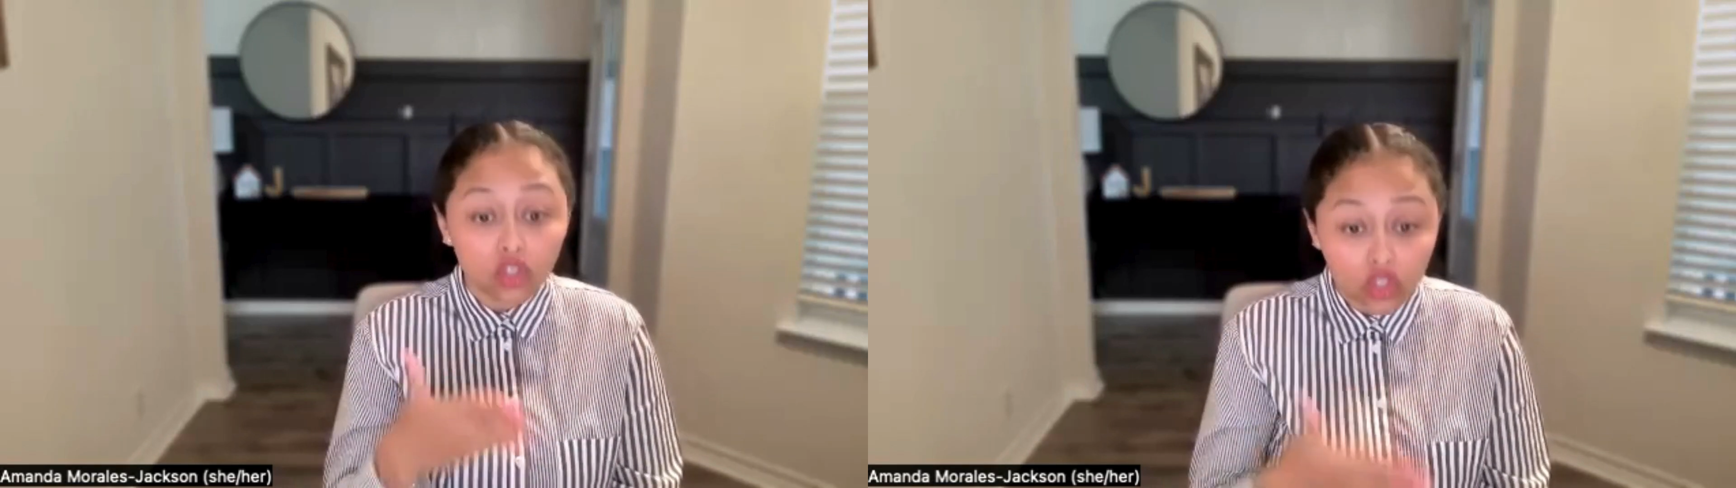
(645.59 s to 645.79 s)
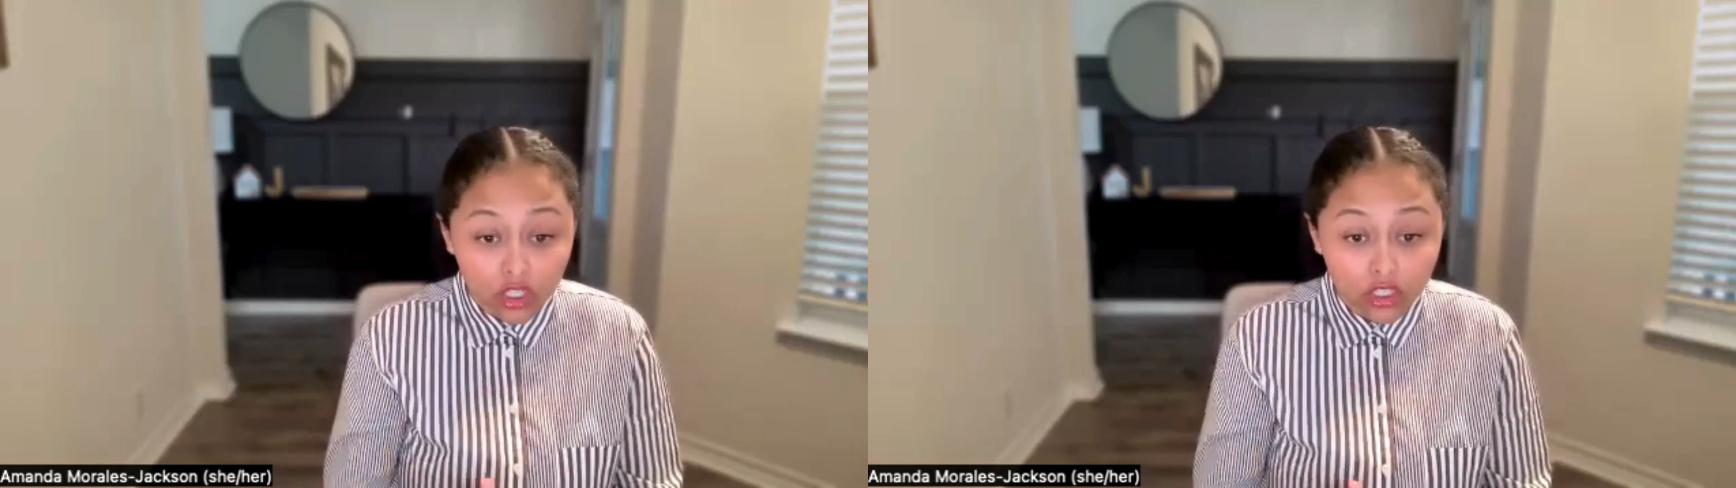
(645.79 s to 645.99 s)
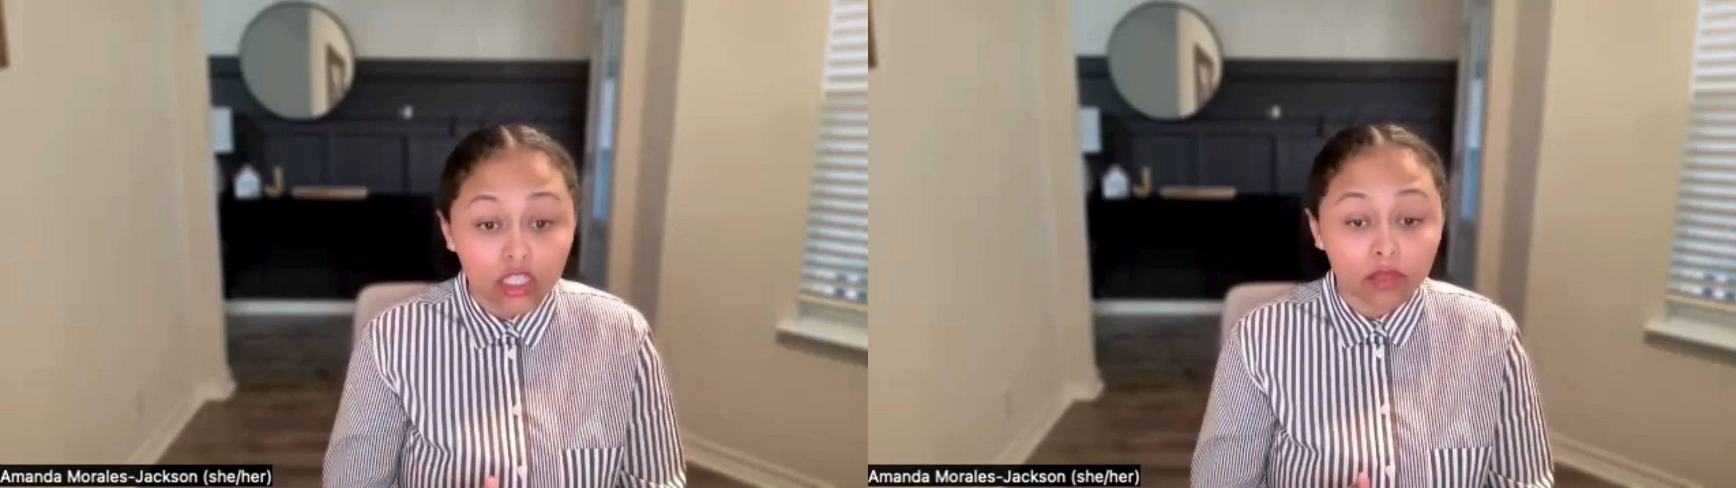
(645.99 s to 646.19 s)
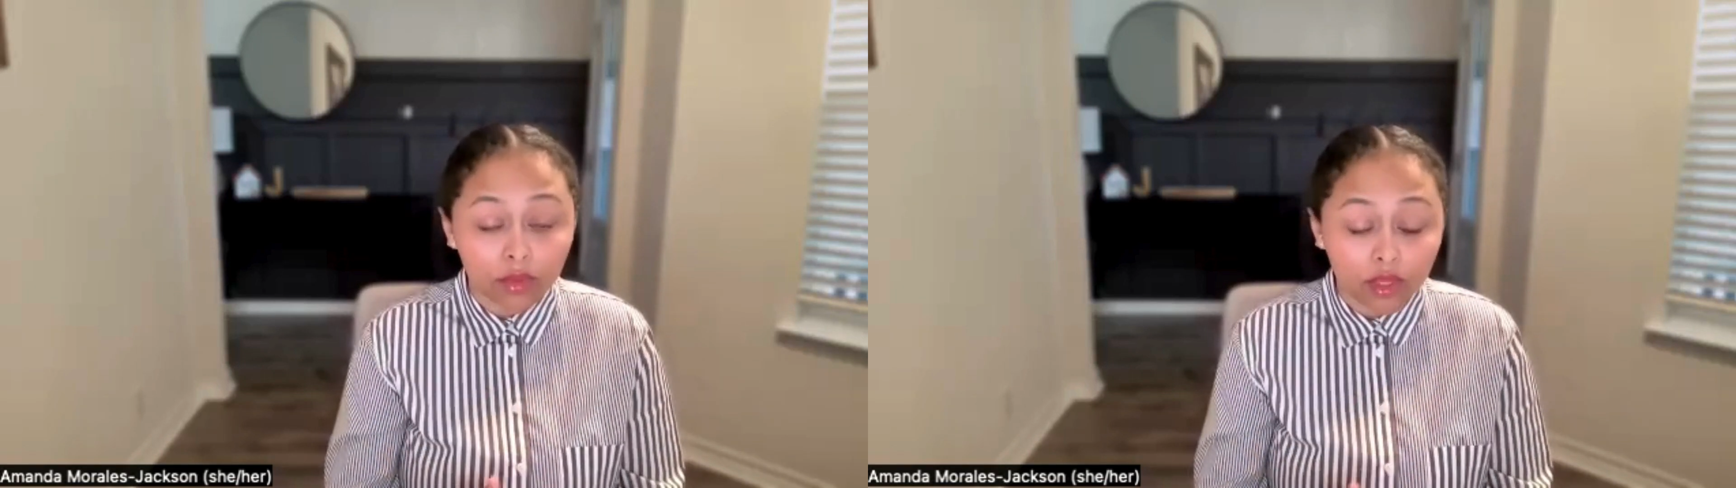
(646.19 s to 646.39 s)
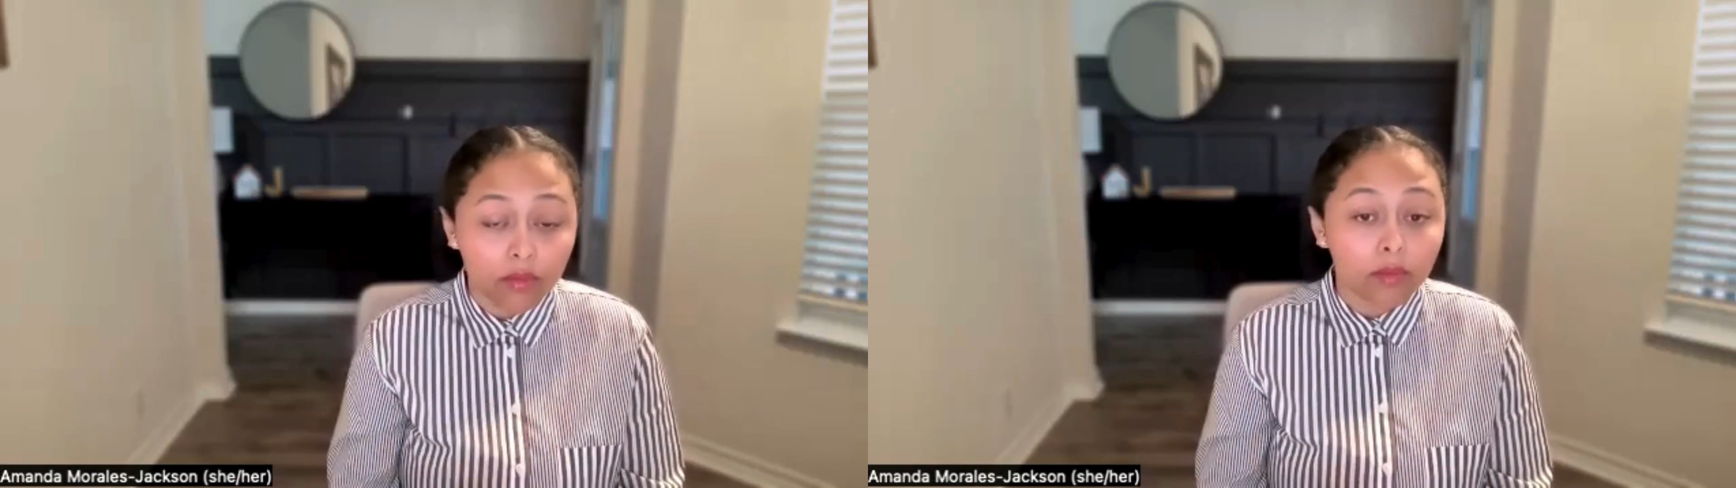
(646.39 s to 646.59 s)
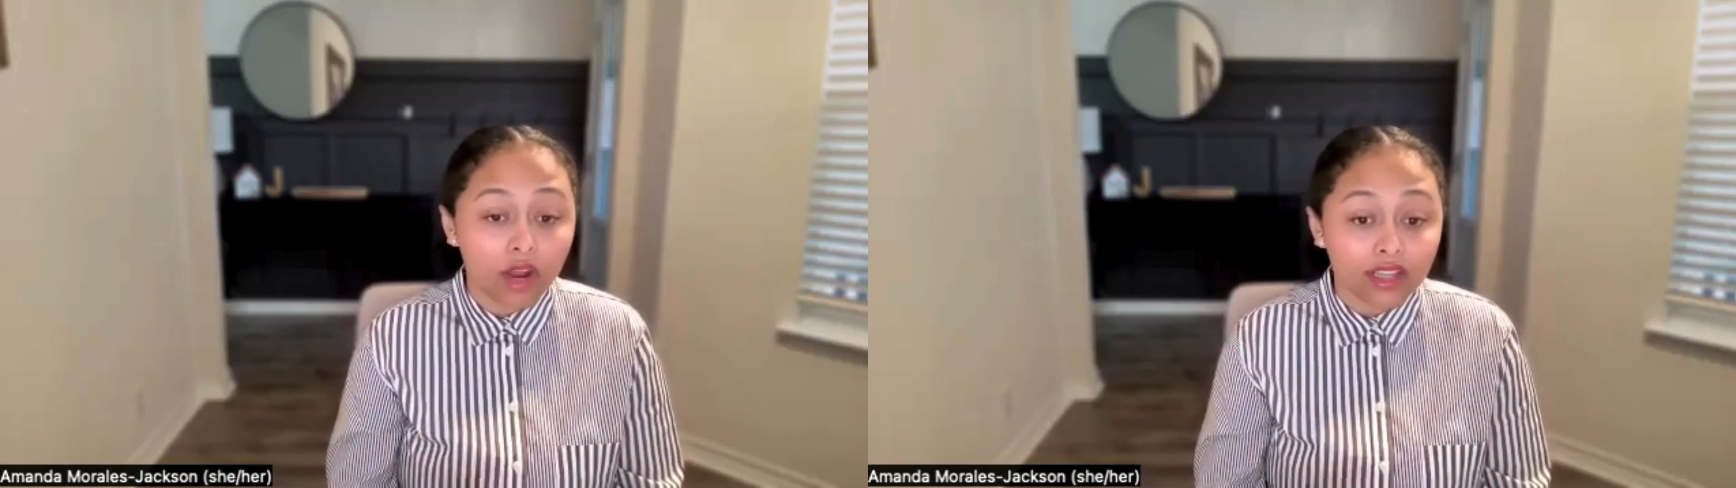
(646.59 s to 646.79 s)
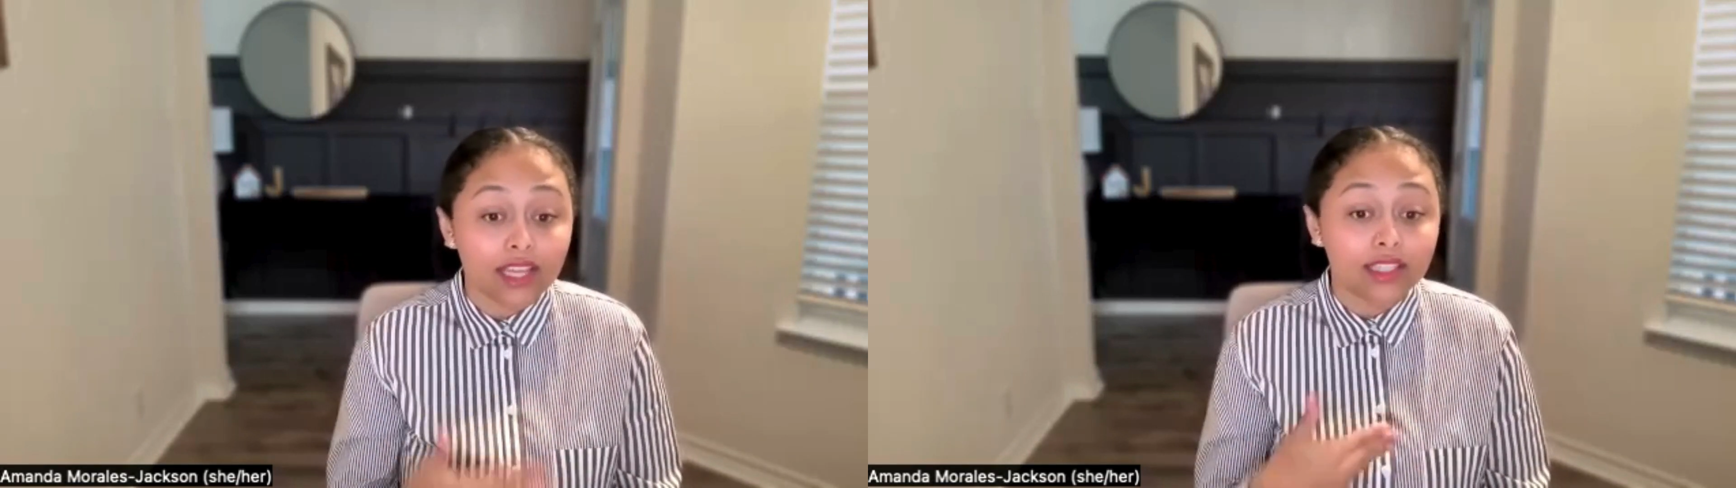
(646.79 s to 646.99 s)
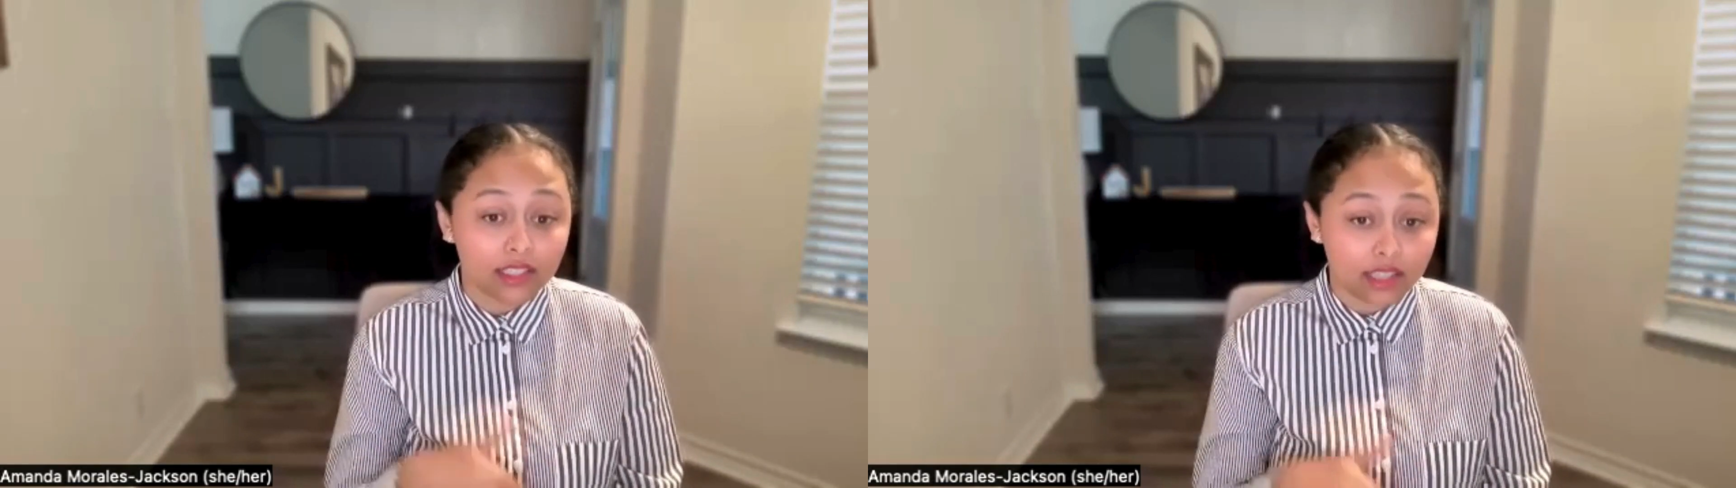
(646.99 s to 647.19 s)
"Start the unemployment
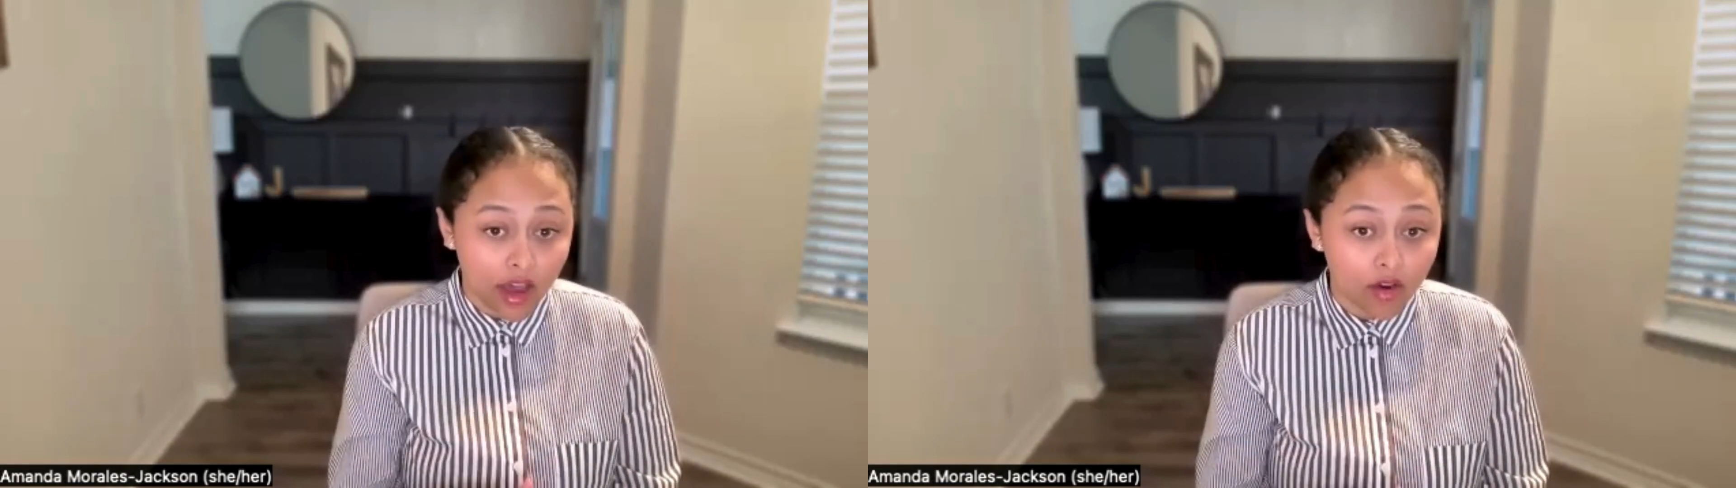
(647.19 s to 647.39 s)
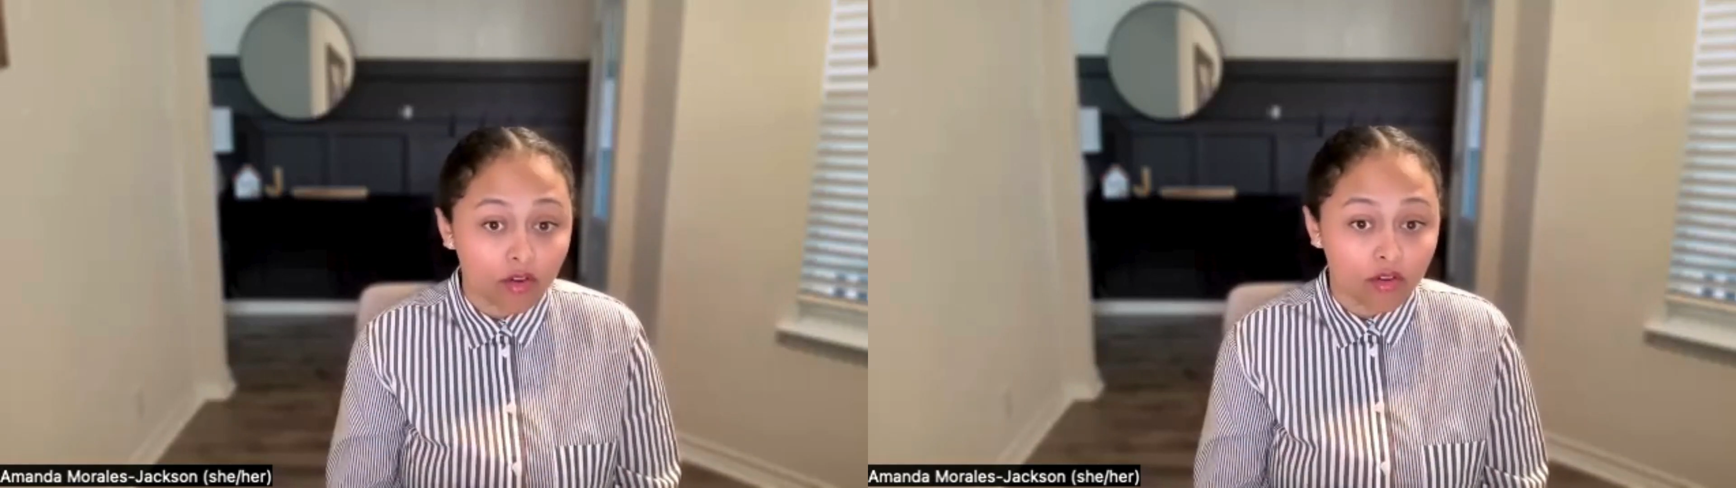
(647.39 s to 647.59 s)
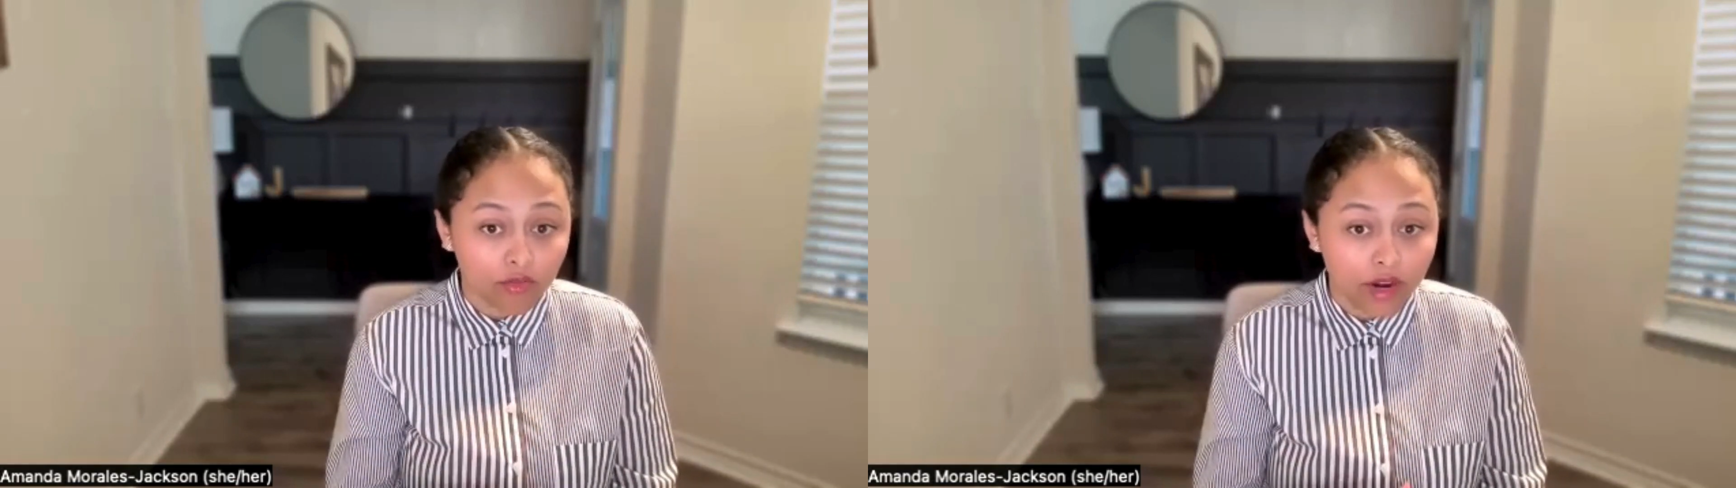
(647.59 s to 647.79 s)
process now,"